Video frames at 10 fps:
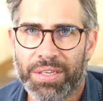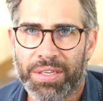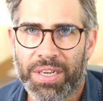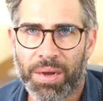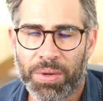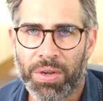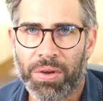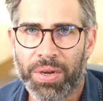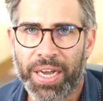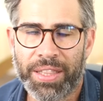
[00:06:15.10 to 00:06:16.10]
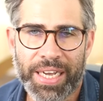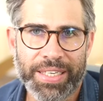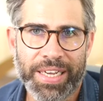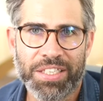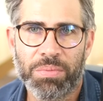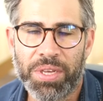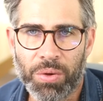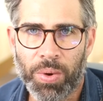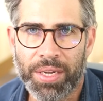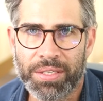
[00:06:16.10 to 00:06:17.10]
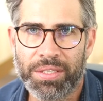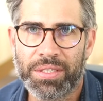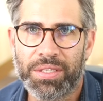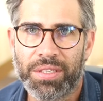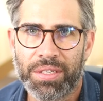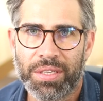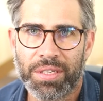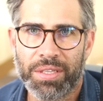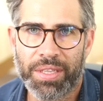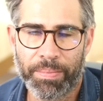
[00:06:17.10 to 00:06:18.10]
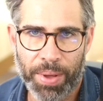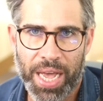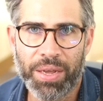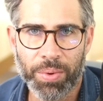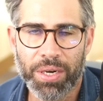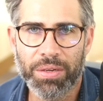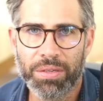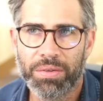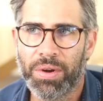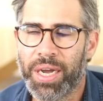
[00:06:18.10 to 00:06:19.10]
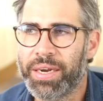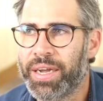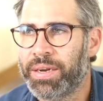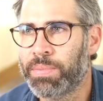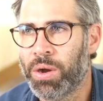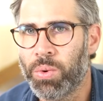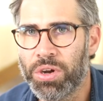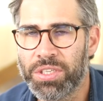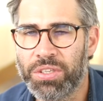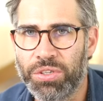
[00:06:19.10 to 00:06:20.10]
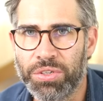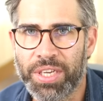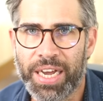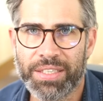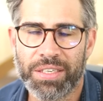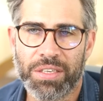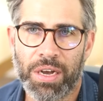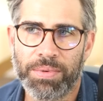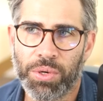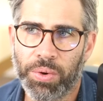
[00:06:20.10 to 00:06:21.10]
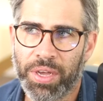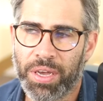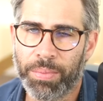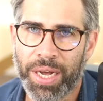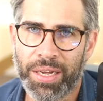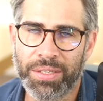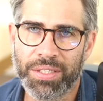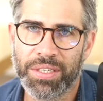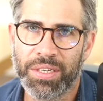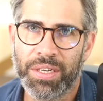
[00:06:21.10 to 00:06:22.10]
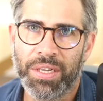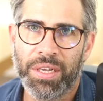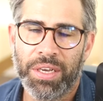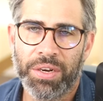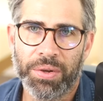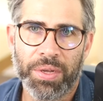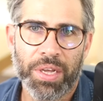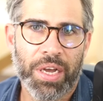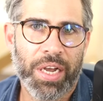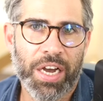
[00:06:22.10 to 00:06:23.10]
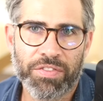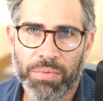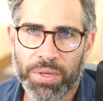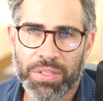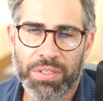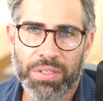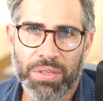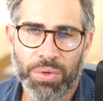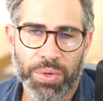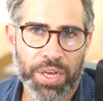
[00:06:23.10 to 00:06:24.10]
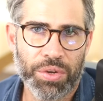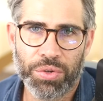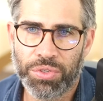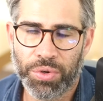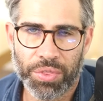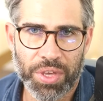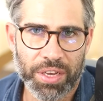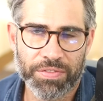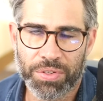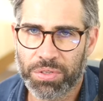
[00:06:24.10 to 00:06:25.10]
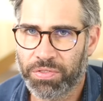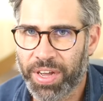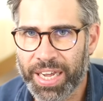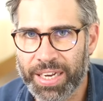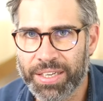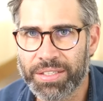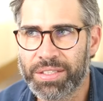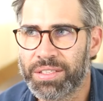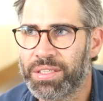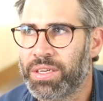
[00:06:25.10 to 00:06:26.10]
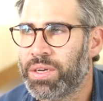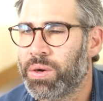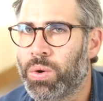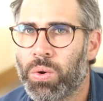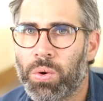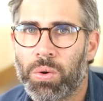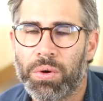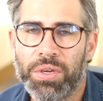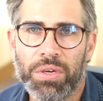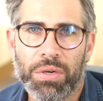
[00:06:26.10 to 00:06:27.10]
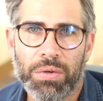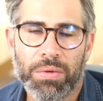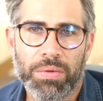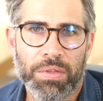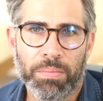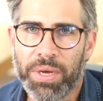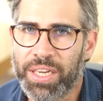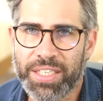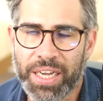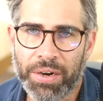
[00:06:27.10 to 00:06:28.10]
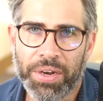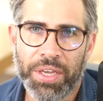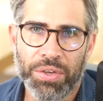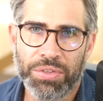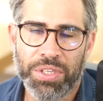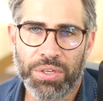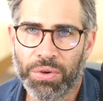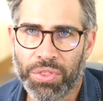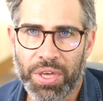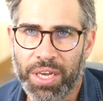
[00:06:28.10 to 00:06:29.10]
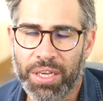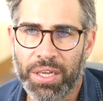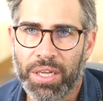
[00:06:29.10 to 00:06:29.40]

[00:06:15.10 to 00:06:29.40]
come along, and they tend to be the ones that pay well, right? And by worst use cases, I'm talking about, governments who can use your thing for surveillance, or, the military using your thing